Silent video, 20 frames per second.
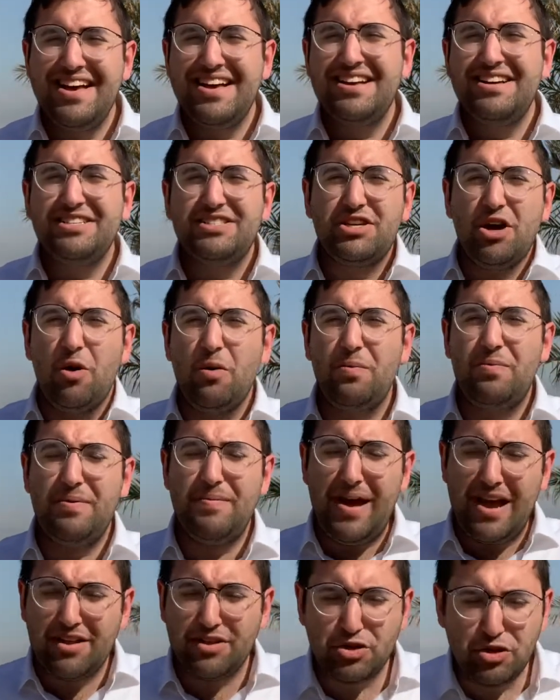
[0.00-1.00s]
So back
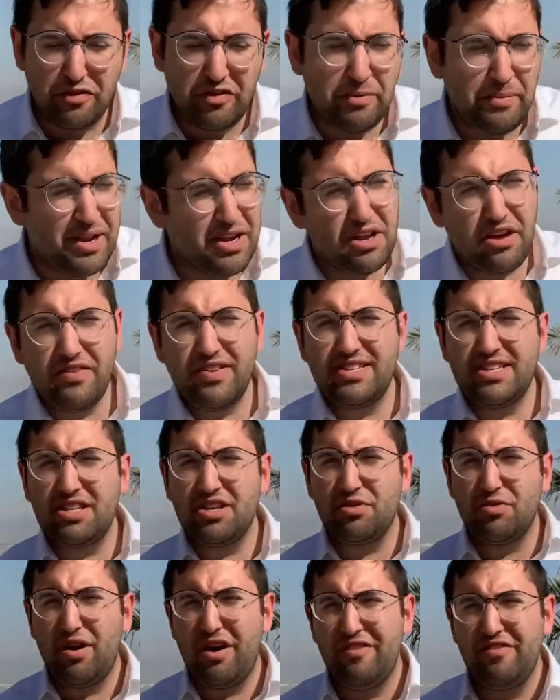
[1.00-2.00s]
in the shul for Mincha, they said to the
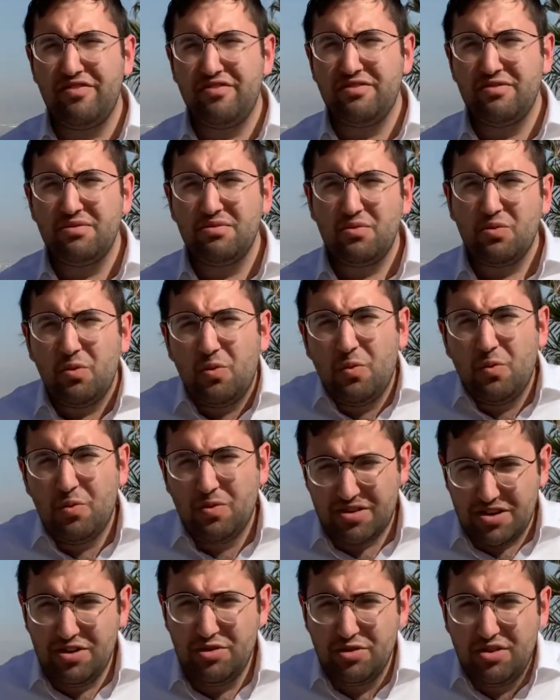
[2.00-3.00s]
Rav,
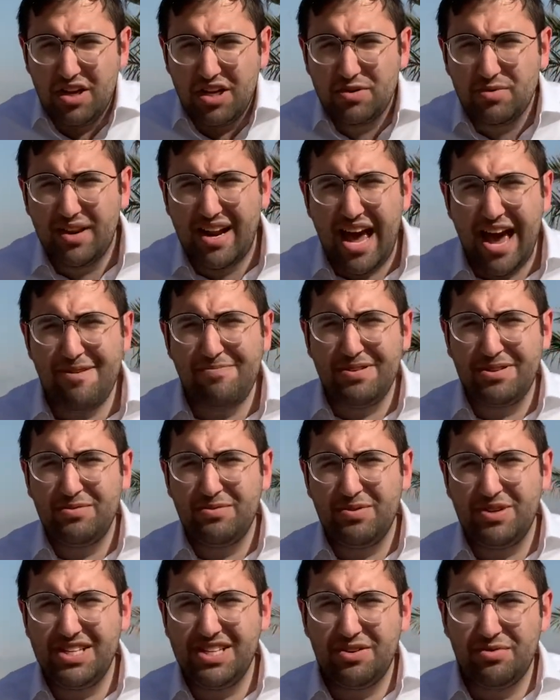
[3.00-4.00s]
can you tell us what happened?
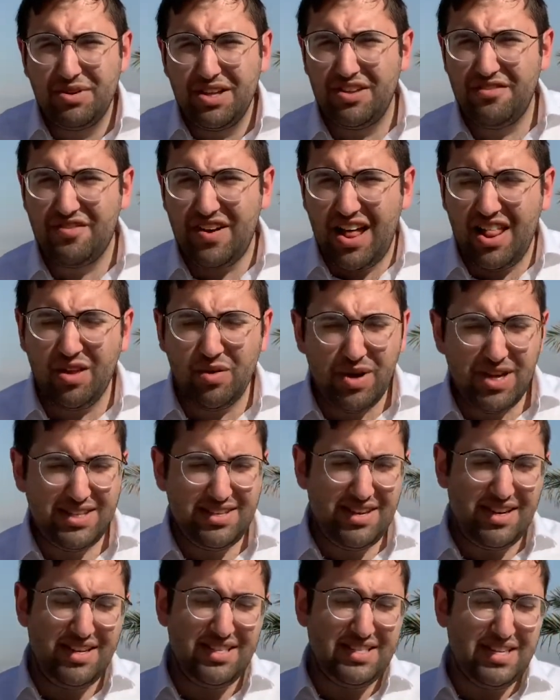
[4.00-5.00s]
We didn't really follow it.
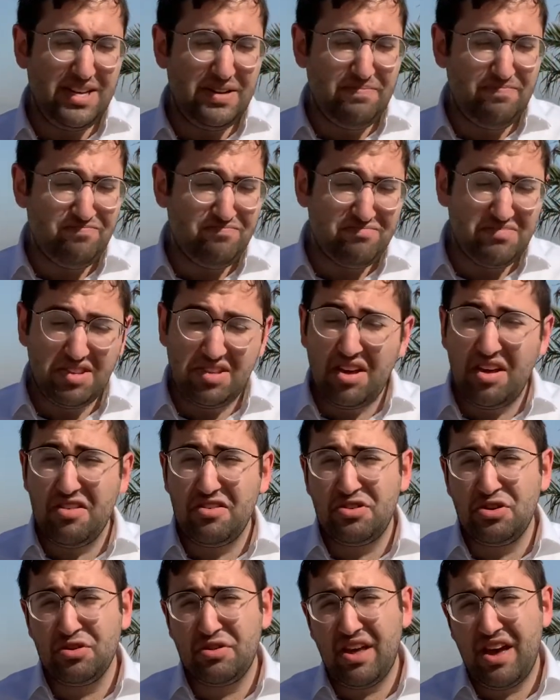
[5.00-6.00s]
And he said, to tell you the
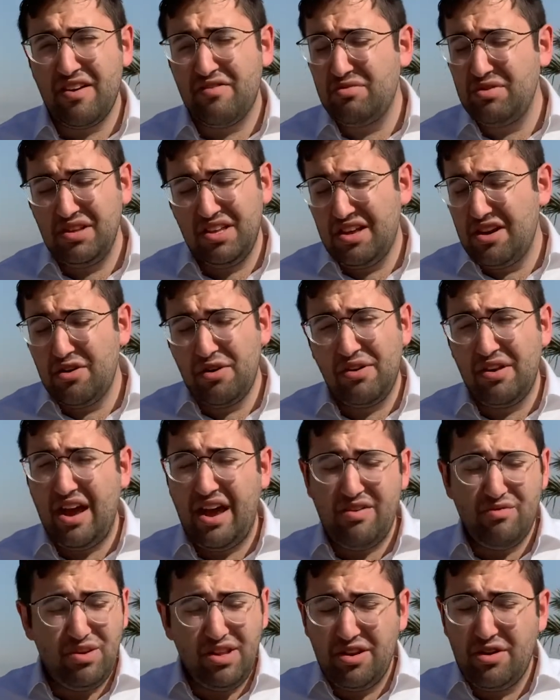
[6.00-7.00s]
truth, I really
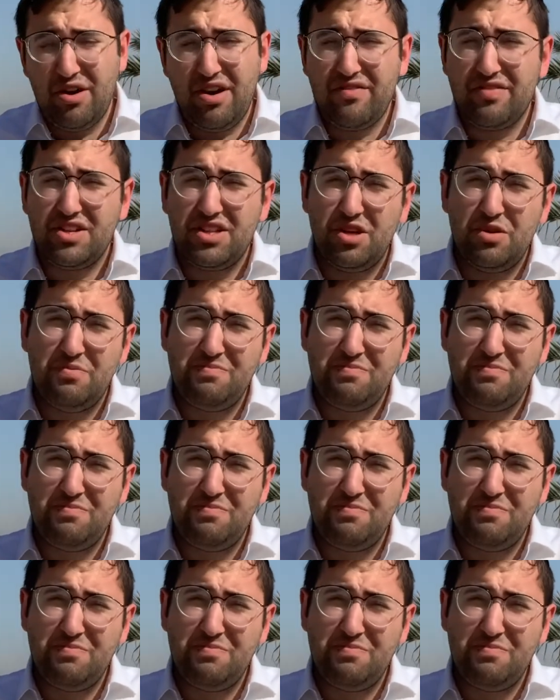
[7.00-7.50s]
don't have a clue.